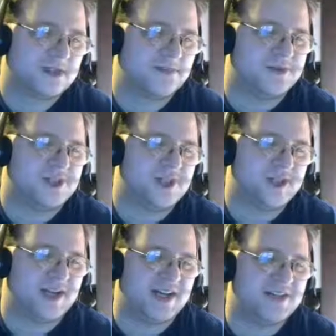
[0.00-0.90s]
Oh,
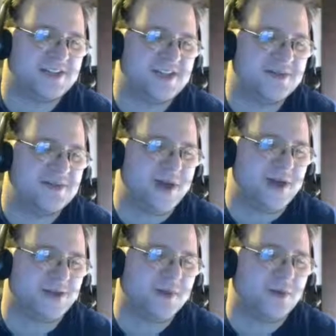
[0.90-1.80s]
Jan, honestly, will you
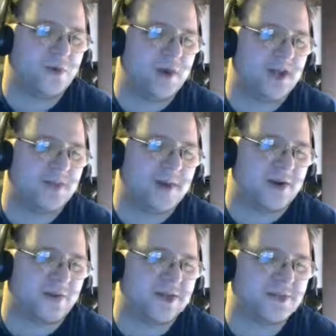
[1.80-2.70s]
ever be able to wake up
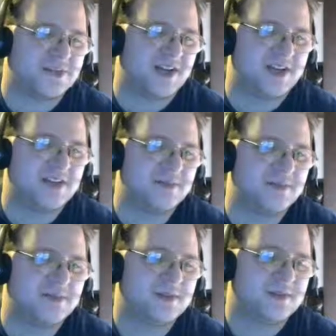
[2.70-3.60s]
at a reasonable
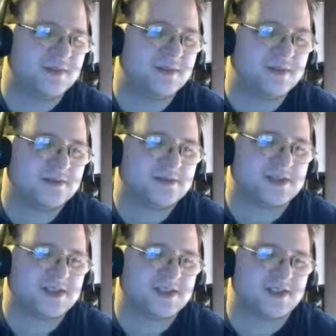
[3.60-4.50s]
time?
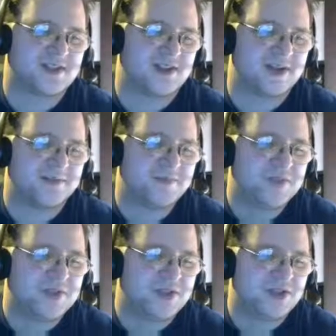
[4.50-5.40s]
Sorry.
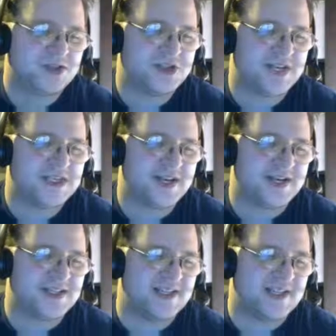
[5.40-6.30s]
Told you
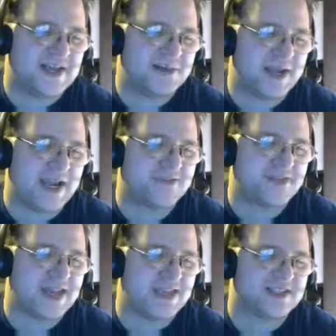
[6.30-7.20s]
yesterday, didn't I? We have
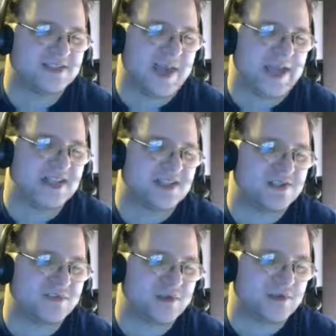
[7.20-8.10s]
to take this package
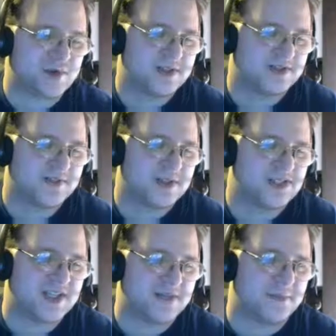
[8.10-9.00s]
to Perit
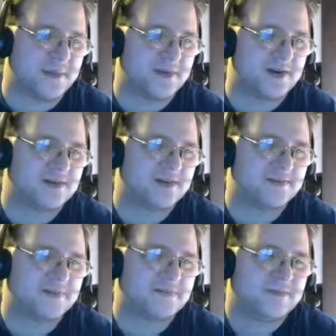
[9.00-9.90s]
Village Day, remember?
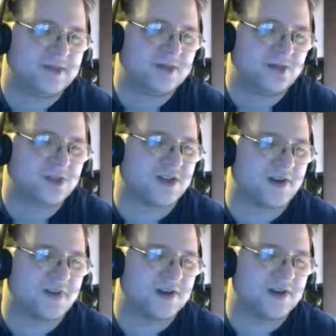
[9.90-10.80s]
Of course I
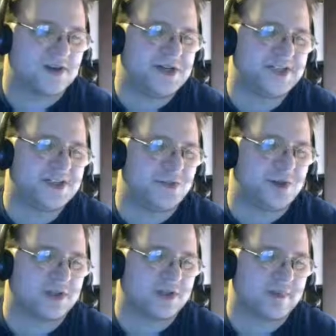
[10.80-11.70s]
remember. No need to get so
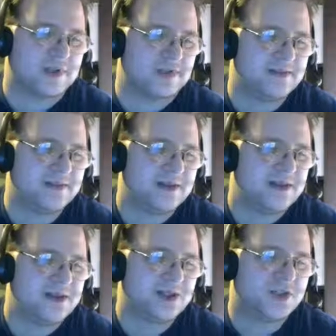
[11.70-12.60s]
worked up about it.
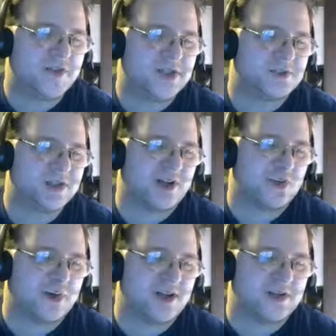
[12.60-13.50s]
Your cute face will get
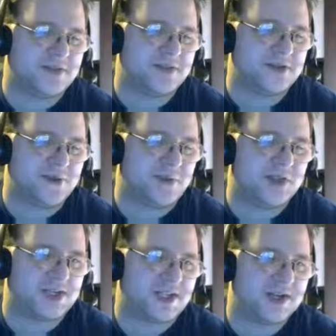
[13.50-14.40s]
all wrinkled if you don't
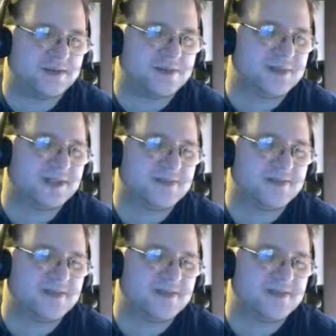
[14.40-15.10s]
watch out.